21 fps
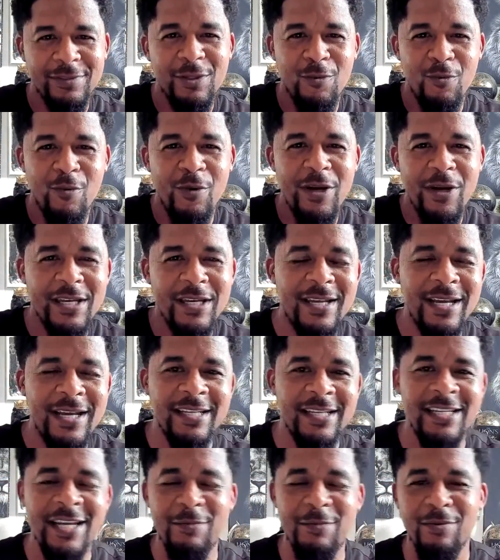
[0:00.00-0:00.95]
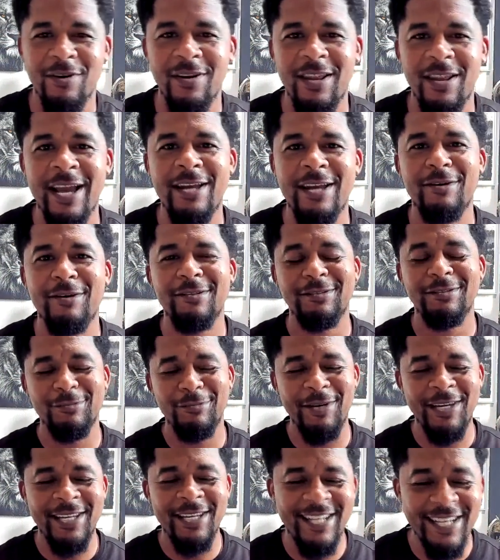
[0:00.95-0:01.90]
We can dig deeper later.
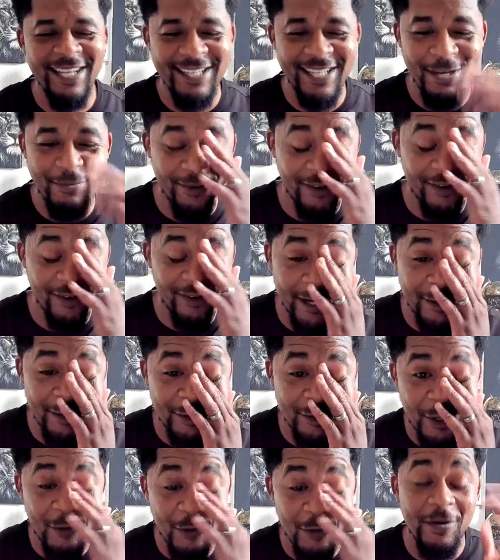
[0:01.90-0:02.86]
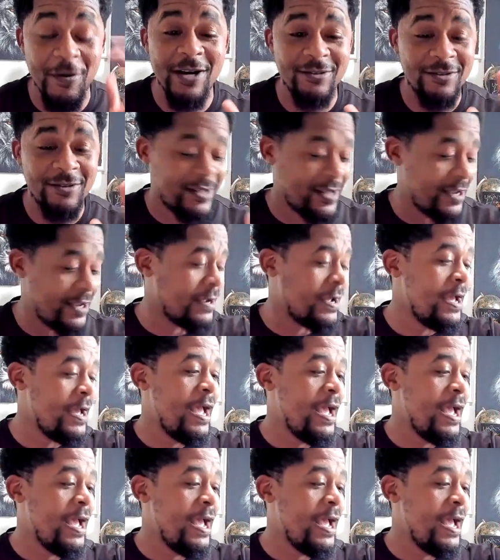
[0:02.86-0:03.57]
We can dig deeper later. So here's the thing.